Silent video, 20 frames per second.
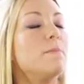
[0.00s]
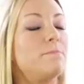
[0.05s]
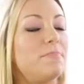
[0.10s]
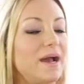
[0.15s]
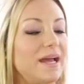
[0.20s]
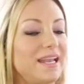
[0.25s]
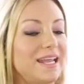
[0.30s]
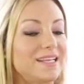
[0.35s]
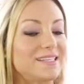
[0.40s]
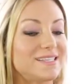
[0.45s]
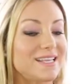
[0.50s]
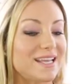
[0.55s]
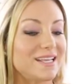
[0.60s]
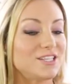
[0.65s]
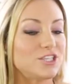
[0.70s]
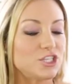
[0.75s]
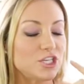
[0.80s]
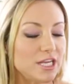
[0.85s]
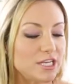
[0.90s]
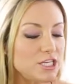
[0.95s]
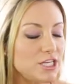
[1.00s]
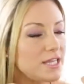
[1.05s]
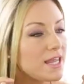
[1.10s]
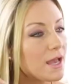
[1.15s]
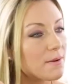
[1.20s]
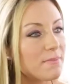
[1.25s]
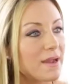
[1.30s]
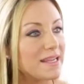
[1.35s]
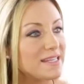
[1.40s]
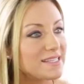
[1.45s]
But it's it's changing
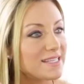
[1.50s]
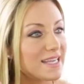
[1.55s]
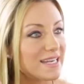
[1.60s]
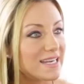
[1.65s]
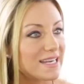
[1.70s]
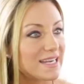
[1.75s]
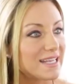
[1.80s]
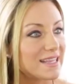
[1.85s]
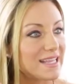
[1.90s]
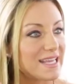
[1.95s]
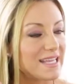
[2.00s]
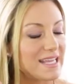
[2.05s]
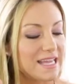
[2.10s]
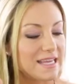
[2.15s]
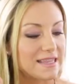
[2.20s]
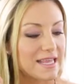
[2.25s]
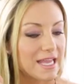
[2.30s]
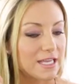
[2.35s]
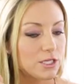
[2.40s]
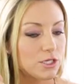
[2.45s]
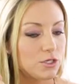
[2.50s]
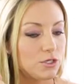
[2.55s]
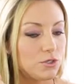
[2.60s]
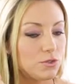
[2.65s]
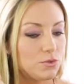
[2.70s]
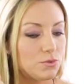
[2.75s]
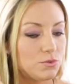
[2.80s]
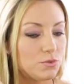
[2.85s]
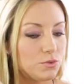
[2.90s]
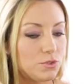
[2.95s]
that mindset into thinking that
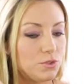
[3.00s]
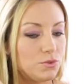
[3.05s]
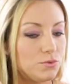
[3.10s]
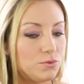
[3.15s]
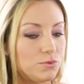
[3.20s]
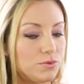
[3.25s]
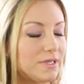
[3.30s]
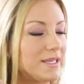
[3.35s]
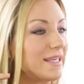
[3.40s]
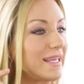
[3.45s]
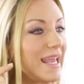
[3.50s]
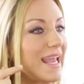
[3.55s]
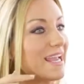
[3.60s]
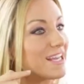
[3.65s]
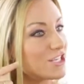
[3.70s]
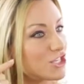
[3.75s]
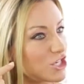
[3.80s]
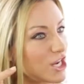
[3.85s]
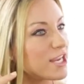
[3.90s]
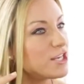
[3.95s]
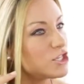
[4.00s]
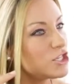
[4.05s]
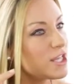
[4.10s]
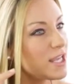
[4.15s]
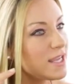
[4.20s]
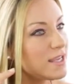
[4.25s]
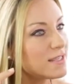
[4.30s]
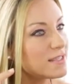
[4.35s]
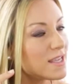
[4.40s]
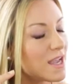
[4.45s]
you you can't change
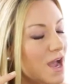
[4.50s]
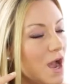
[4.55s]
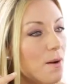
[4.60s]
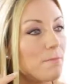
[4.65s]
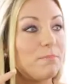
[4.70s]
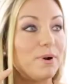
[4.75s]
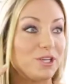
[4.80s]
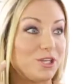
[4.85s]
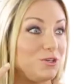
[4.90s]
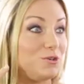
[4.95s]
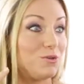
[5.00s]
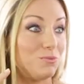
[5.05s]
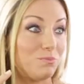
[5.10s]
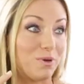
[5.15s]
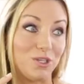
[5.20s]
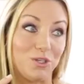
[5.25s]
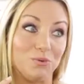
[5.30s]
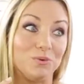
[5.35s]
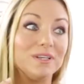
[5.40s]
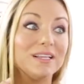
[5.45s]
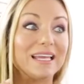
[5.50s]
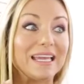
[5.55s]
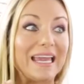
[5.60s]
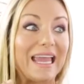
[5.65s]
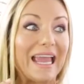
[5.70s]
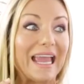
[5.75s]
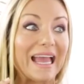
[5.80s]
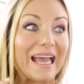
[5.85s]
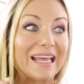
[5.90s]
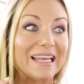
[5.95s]
things, mm -hmm. but you but you really
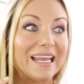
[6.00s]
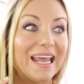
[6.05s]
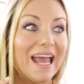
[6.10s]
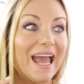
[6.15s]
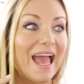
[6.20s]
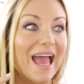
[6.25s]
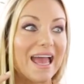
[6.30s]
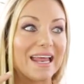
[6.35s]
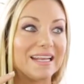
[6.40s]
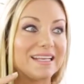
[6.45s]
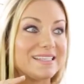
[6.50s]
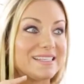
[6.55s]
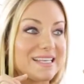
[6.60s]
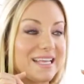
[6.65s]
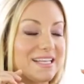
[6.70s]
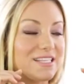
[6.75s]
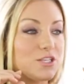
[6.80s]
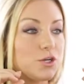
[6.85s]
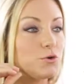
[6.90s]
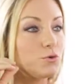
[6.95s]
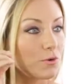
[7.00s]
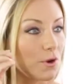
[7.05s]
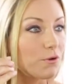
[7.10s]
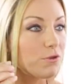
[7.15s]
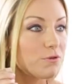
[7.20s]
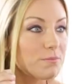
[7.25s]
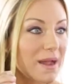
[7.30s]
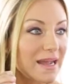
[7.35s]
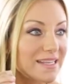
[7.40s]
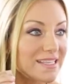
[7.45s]
can. Oh yeah. And it's it's a
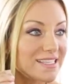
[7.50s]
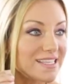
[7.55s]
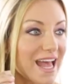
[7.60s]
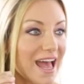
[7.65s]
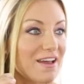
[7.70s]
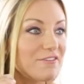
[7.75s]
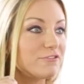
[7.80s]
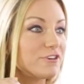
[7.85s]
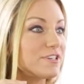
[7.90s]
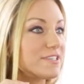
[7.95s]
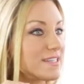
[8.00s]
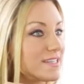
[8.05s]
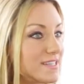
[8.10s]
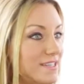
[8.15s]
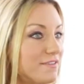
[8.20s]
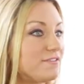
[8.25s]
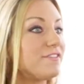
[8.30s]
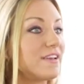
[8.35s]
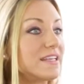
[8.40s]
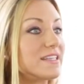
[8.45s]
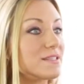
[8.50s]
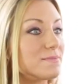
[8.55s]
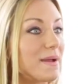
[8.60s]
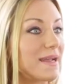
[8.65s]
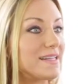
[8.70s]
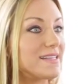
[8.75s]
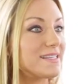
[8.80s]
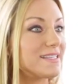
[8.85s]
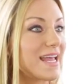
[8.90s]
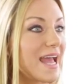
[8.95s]
growth mindset mm-hmm. versus mm -hmm. a fixed
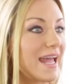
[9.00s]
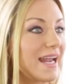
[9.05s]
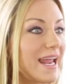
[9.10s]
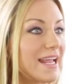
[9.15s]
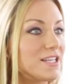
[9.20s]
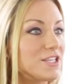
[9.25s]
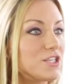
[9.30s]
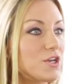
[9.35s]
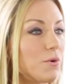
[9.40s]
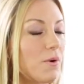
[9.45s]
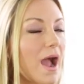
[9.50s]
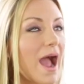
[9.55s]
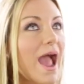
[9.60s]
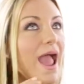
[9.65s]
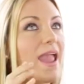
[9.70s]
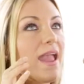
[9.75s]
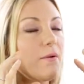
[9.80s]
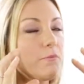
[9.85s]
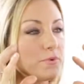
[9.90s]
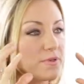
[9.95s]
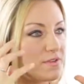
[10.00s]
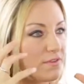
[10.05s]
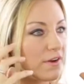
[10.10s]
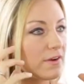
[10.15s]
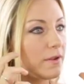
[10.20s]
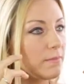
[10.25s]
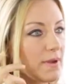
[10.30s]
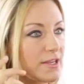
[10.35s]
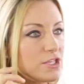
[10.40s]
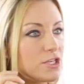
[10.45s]
mindset. Yeah. And so I was
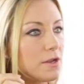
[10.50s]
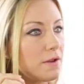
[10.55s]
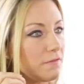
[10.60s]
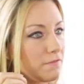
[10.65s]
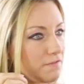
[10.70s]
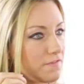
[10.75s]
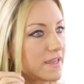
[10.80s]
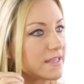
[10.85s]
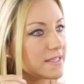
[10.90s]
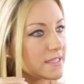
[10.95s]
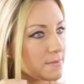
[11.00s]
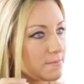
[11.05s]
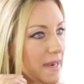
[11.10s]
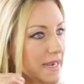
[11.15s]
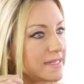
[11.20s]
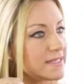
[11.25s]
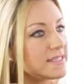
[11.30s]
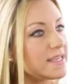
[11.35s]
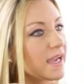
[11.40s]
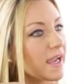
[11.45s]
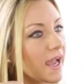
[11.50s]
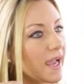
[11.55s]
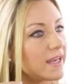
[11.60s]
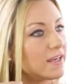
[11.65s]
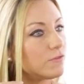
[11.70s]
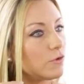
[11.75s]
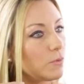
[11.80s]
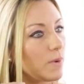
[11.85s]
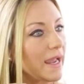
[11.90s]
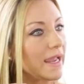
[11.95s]
very much in a fixed mindset kind
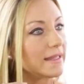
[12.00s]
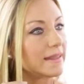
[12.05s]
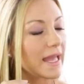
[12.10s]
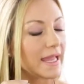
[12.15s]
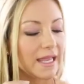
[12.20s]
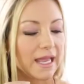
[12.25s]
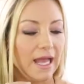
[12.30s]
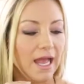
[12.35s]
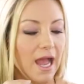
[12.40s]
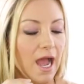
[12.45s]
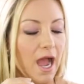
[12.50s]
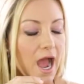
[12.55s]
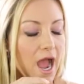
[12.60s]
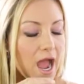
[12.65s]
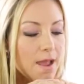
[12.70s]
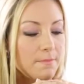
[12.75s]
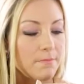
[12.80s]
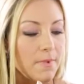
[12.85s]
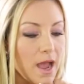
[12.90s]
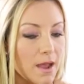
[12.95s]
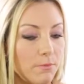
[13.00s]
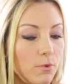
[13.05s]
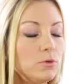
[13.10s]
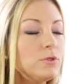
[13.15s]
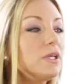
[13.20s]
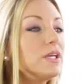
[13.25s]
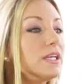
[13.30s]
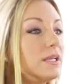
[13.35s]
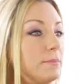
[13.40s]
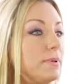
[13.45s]
of a way. Like I'm I'm
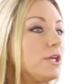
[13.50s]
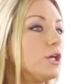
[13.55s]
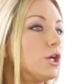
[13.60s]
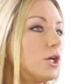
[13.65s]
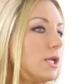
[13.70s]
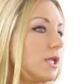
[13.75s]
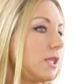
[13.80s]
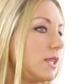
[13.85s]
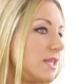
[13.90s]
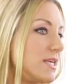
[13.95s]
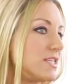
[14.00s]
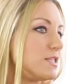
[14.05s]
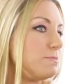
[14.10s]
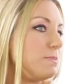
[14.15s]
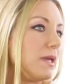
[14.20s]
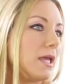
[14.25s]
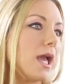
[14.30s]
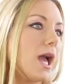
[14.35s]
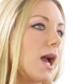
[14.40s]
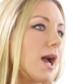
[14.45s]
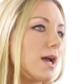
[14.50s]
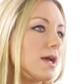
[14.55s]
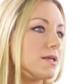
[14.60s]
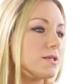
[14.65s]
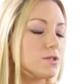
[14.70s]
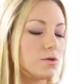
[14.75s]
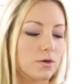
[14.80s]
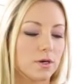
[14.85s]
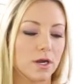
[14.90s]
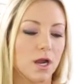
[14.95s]
only going to be good at this because
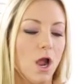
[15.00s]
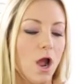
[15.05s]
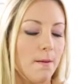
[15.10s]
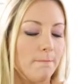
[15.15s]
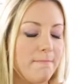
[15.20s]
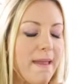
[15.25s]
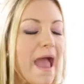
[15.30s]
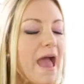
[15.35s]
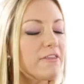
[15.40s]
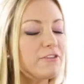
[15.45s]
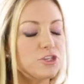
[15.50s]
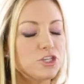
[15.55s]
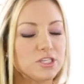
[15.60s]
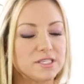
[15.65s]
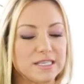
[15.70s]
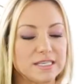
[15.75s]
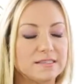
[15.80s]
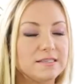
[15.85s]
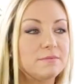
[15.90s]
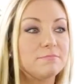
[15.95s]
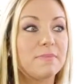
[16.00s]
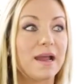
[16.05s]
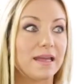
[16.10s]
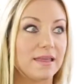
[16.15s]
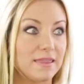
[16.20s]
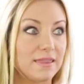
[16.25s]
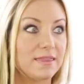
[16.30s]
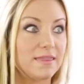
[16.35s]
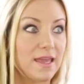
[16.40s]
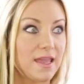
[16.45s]
because, or math just isn't my
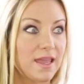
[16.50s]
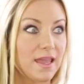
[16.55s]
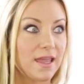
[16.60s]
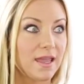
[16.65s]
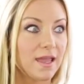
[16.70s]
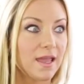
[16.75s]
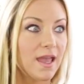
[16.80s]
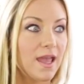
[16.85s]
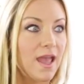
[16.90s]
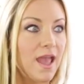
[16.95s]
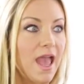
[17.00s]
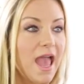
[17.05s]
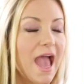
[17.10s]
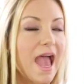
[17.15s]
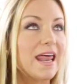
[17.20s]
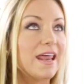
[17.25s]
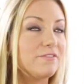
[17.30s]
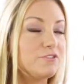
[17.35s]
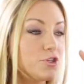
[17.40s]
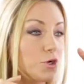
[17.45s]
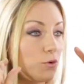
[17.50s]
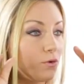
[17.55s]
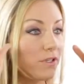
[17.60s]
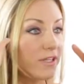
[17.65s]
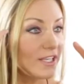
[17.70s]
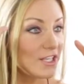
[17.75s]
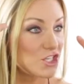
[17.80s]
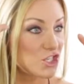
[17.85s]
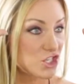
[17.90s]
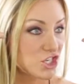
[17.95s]
thing. And I've
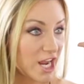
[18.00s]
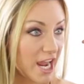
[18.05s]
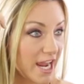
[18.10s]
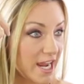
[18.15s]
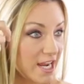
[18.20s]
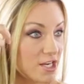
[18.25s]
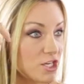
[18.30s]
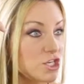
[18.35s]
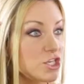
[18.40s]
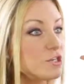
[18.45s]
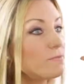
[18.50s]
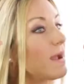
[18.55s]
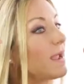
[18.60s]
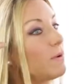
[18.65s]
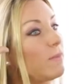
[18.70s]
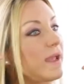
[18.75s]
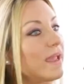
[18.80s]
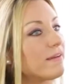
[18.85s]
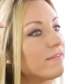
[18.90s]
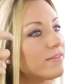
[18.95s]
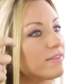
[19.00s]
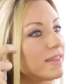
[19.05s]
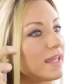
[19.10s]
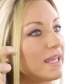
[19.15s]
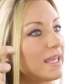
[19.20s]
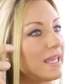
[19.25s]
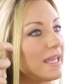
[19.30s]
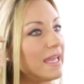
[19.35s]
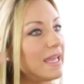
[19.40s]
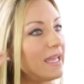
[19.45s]
totally changed my way of
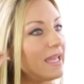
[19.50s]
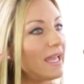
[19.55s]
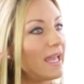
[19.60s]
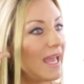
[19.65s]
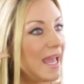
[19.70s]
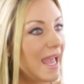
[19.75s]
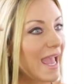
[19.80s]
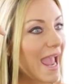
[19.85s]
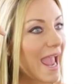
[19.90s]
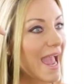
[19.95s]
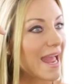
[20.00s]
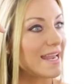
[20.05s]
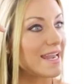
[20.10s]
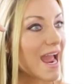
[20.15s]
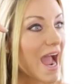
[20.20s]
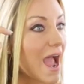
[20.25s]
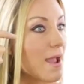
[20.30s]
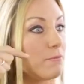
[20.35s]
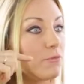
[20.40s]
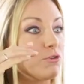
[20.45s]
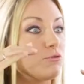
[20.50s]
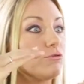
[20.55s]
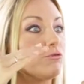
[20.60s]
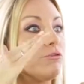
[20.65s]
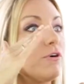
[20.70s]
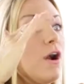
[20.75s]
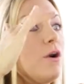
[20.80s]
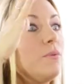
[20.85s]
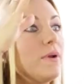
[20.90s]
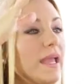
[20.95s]
thinking yes. and I'm
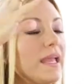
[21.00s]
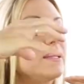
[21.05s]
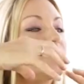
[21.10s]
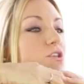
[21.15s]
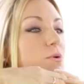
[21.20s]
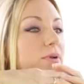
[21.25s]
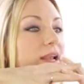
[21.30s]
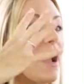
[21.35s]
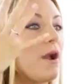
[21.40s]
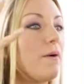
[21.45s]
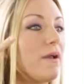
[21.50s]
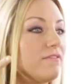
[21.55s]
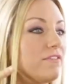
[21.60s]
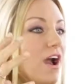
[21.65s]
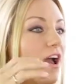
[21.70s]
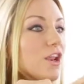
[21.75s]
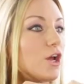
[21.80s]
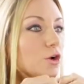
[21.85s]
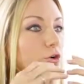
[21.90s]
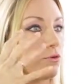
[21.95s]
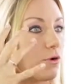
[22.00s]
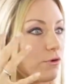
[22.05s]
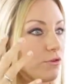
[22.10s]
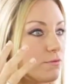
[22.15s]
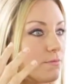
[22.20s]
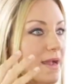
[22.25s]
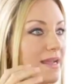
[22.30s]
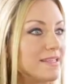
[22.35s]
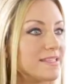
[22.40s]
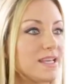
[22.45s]
growing. So now I've got a
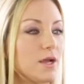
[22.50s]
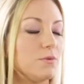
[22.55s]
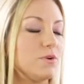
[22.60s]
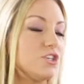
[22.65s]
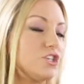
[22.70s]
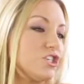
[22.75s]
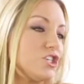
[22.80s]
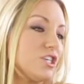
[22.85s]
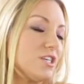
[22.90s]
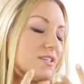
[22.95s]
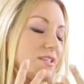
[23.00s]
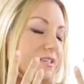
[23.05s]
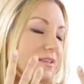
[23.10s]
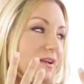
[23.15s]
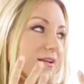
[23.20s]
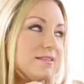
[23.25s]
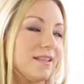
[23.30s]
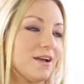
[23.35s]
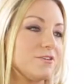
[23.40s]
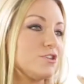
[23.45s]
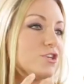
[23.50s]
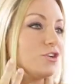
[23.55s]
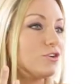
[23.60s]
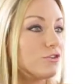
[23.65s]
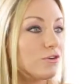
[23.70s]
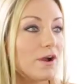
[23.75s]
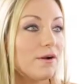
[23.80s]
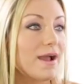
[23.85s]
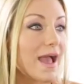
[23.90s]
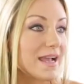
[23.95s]
growth mindset, which just allows you to
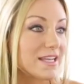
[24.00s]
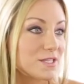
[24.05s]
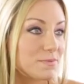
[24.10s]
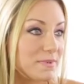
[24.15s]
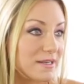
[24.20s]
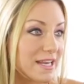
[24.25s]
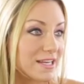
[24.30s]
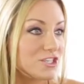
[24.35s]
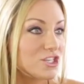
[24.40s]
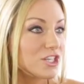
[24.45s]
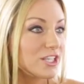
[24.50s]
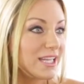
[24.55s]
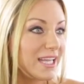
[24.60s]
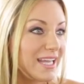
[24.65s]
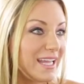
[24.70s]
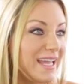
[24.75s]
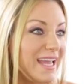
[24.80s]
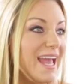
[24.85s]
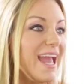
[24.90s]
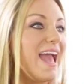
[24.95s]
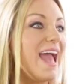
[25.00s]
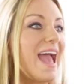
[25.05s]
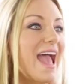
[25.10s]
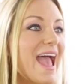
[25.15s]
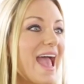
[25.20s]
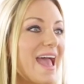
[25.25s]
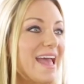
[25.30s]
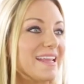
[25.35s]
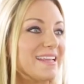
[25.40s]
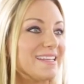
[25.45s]
grow exponentially. I love it.
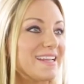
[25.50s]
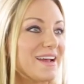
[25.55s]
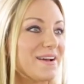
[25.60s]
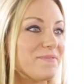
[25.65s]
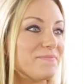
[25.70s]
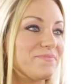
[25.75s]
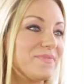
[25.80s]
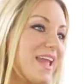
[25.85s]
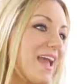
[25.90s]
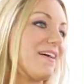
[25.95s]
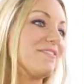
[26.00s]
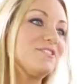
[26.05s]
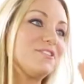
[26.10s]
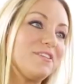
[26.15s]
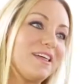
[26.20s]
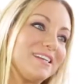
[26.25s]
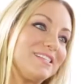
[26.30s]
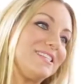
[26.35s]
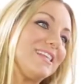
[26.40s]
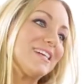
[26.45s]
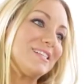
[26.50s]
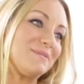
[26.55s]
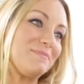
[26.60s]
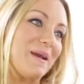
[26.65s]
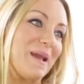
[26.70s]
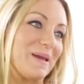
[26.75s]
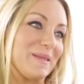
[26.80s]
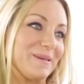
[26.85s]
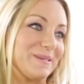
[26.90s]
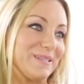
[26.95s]
And um, yeah, so that's that's
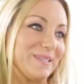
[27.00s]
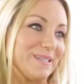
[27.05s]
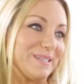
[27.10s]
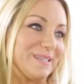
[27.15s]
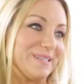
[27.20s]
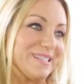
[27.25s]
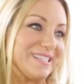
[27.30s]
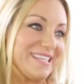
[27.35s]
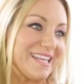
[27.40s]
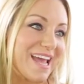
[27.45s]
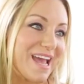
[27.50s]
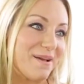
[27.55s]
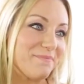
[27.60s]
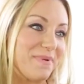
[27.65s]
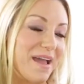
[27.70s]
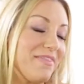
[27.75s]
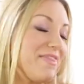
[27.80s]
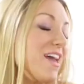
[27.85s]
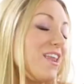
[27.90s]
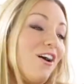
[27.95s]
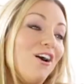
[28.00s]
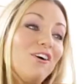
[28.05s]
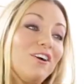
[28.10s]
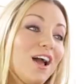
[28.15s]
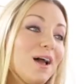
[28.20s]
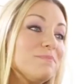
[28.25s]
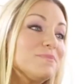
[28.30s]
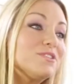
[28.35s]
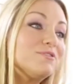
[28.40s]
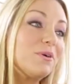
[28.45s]
my other little ah, tip. And those are
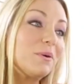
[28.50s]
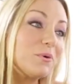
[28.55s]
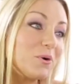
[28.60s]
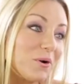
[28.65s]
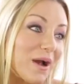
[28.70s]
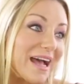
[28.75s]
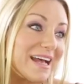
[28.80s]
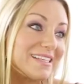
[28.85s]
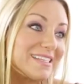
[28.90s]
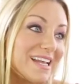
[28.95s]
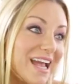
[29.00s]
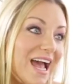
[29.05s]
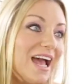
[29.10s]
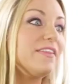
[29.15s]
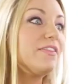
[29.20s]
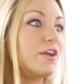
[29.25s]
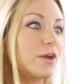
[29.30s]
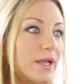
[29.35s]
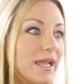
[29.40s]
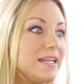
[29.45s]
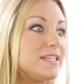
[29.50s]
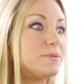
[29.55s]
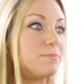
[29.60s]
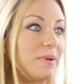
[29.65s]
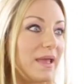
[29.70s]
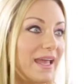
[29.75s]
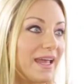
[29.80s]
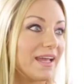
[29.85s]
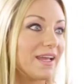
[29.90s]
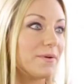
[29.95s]
huge from tips. Quest. They're, it's
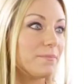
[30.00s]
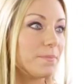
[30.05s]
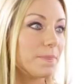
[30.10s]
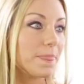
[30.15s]
big.